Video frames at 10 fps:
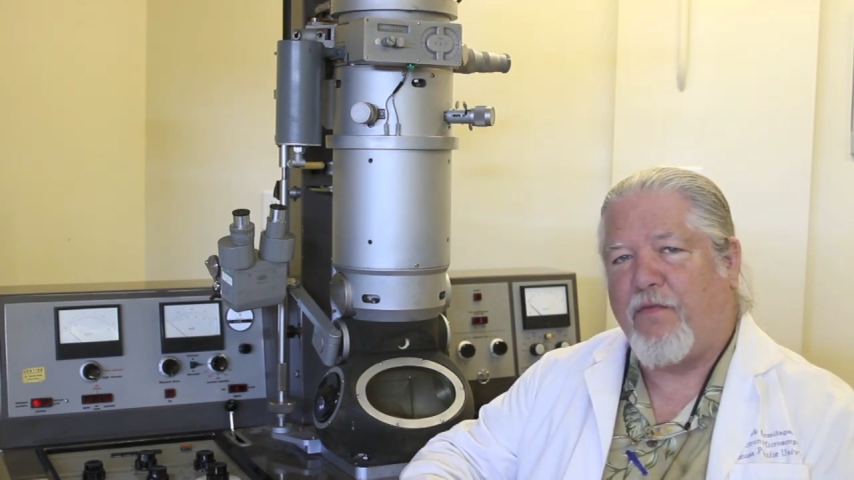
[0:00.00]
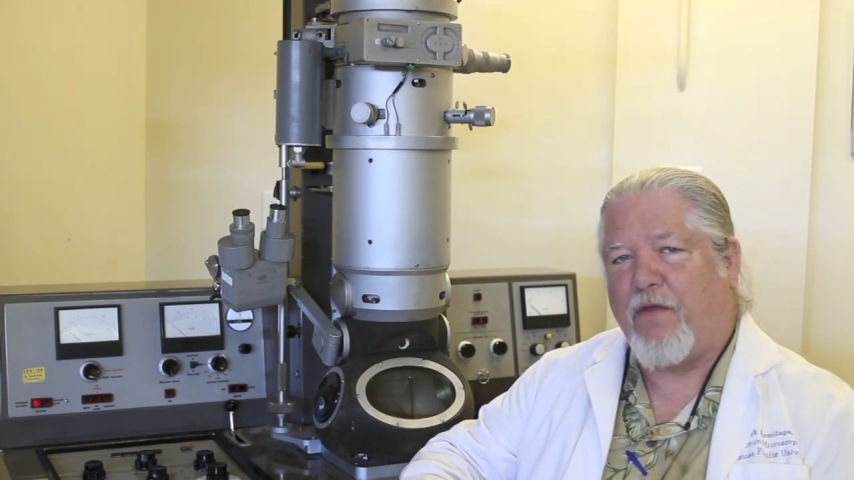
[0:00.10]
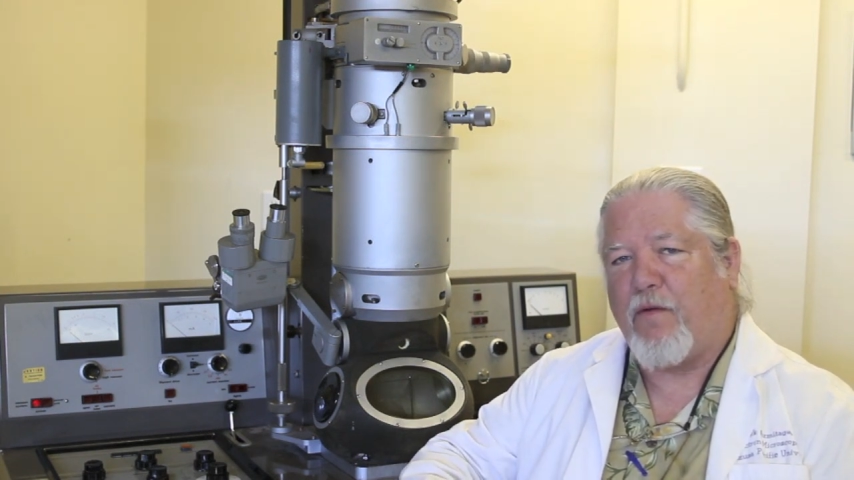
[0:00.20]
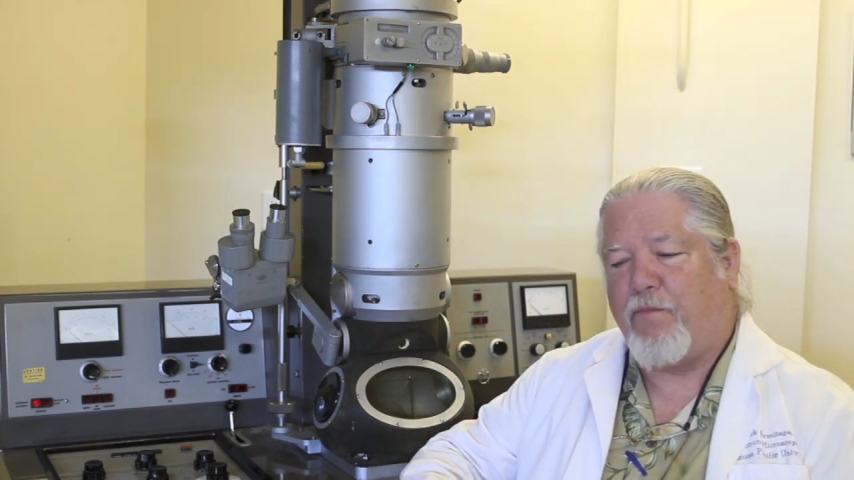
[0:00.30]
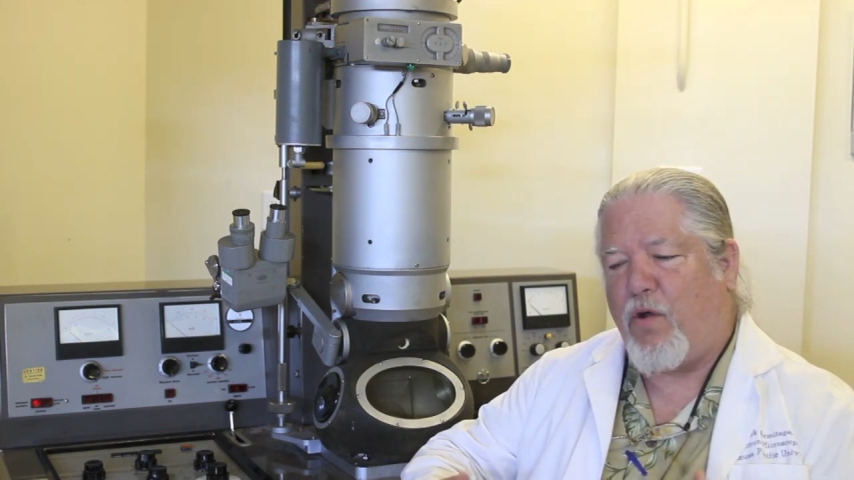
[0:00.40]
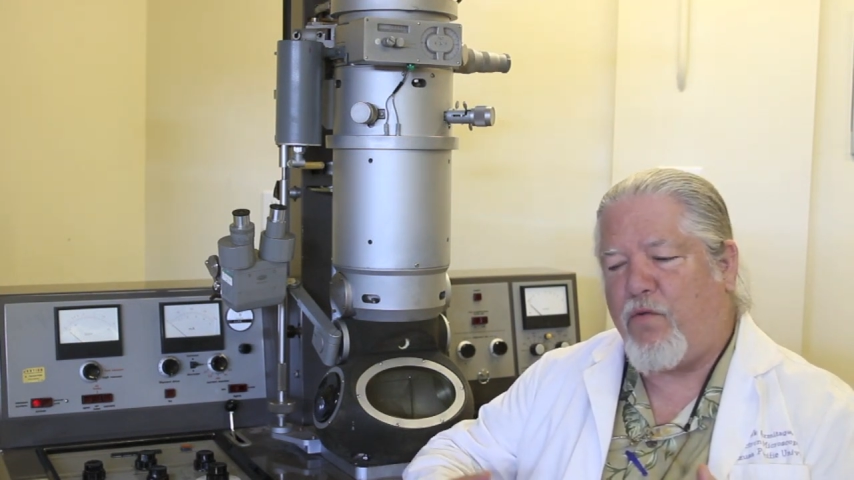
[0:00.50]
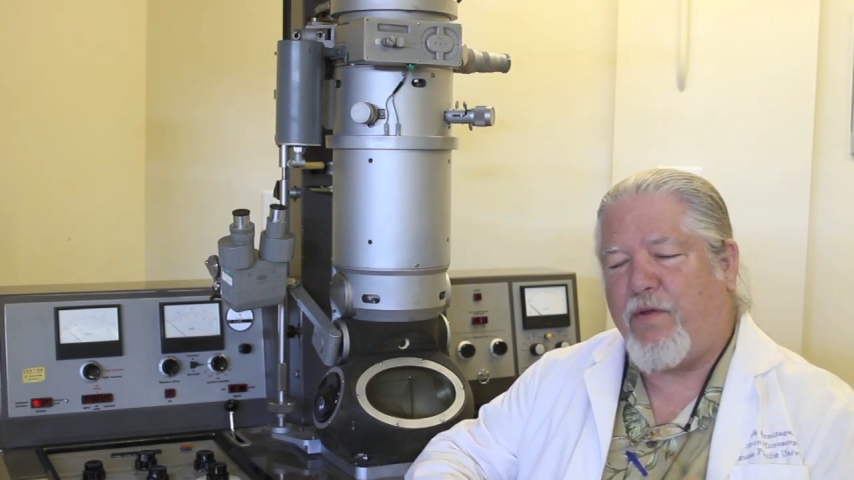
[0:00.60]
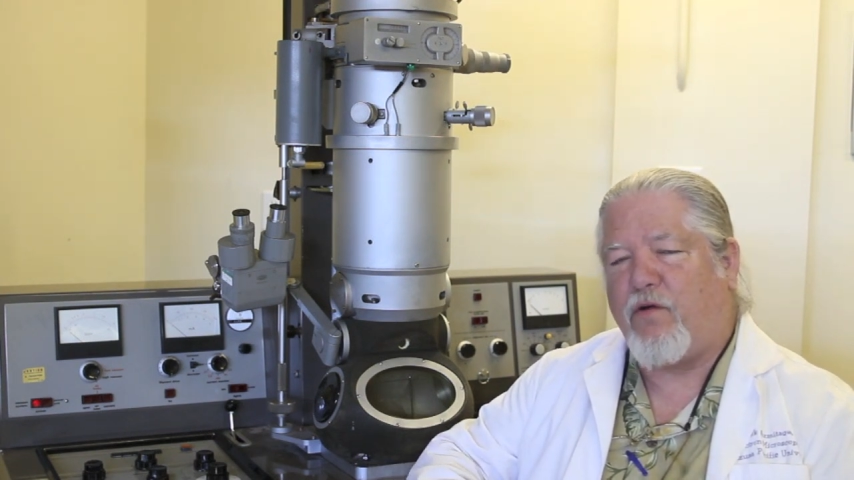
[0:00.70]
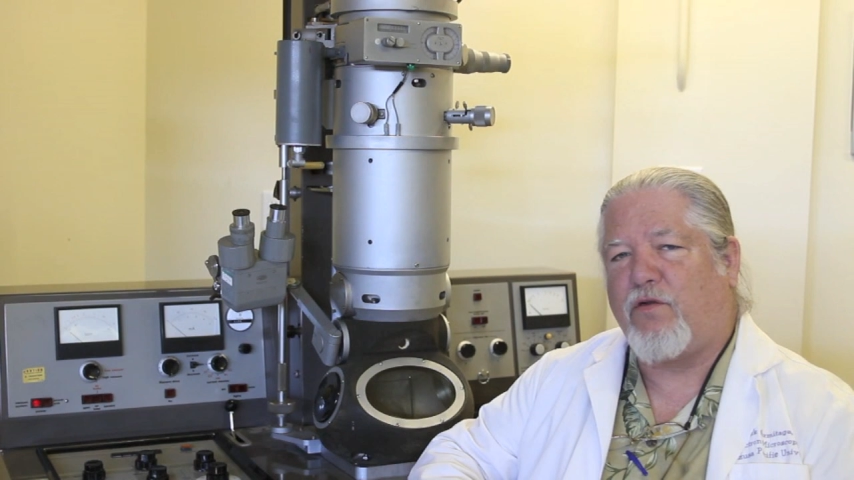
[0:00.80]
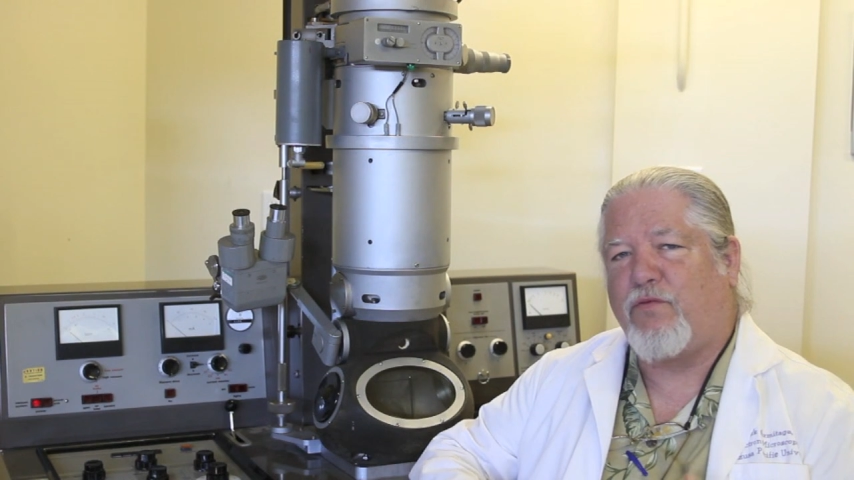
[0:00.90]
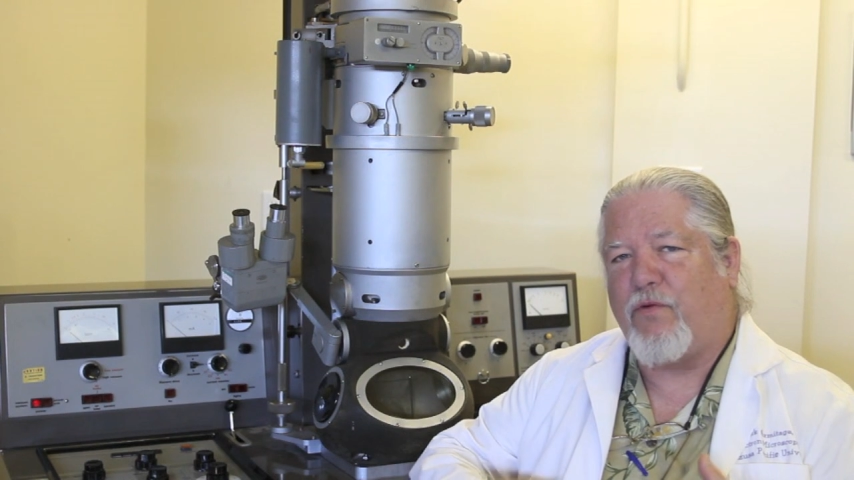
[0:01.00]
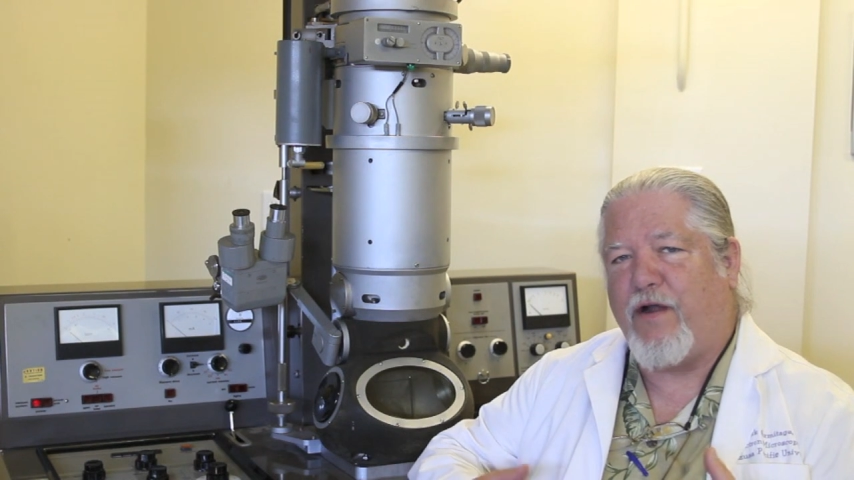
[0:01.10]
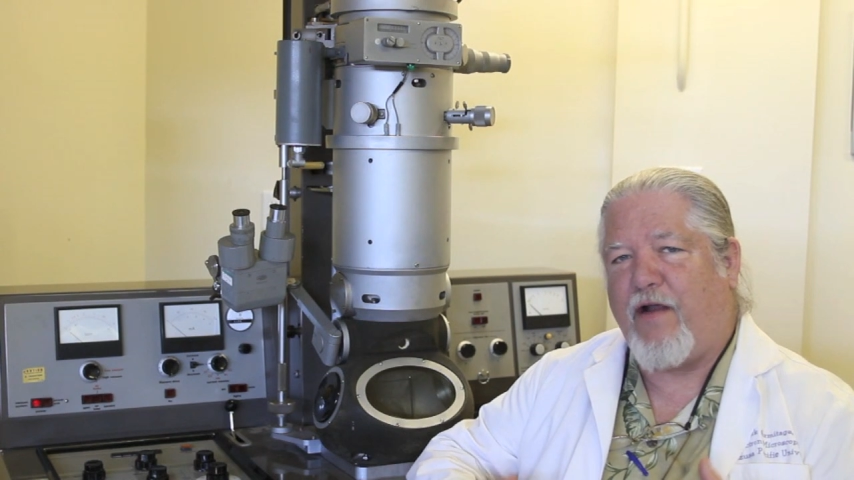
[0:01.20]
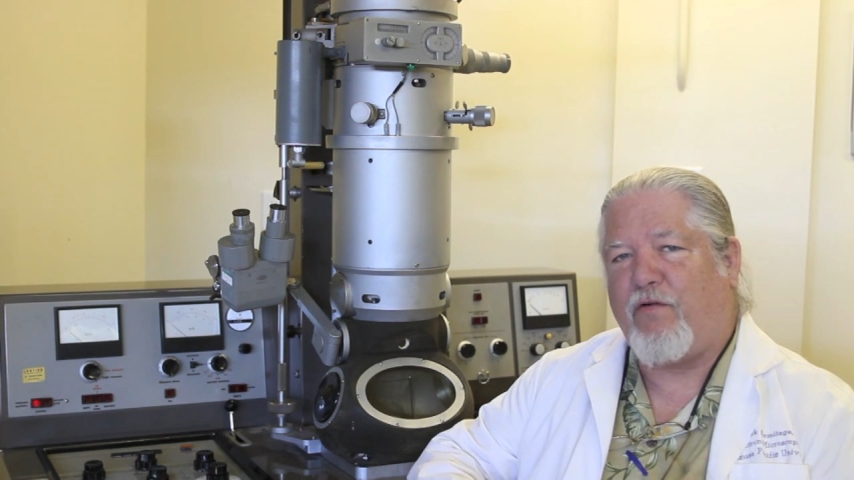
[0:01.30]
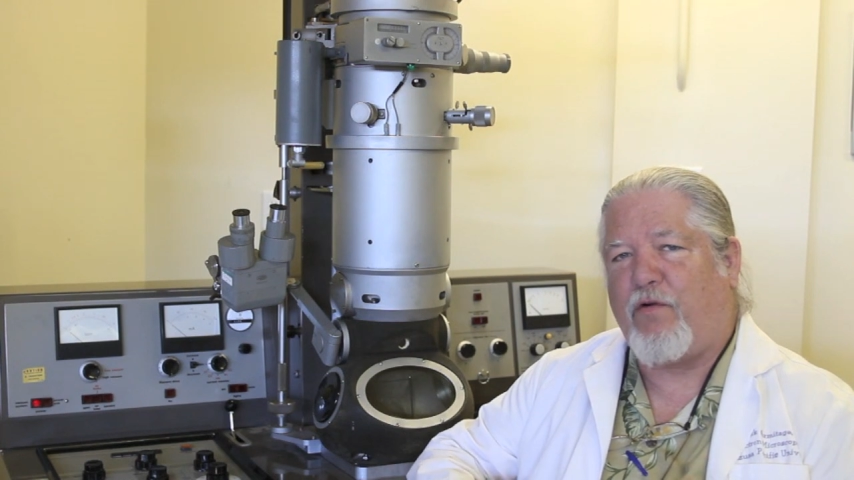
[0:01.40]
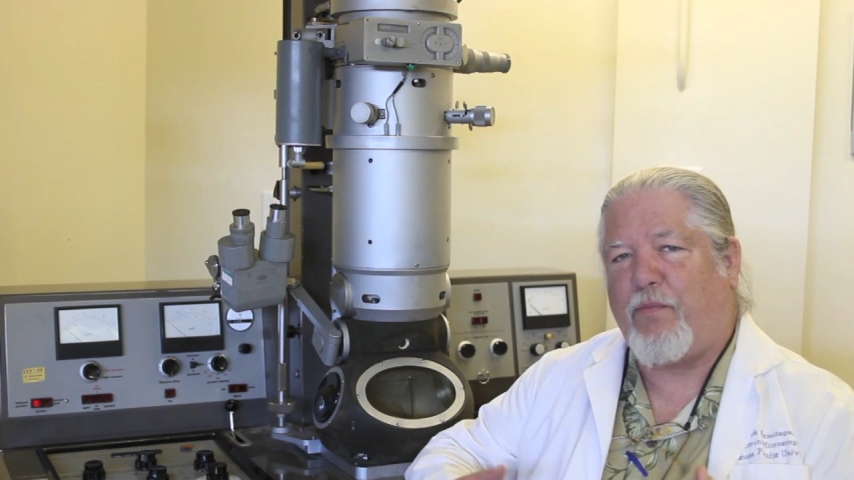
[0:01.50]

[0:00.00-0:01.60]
Their bone minerals were never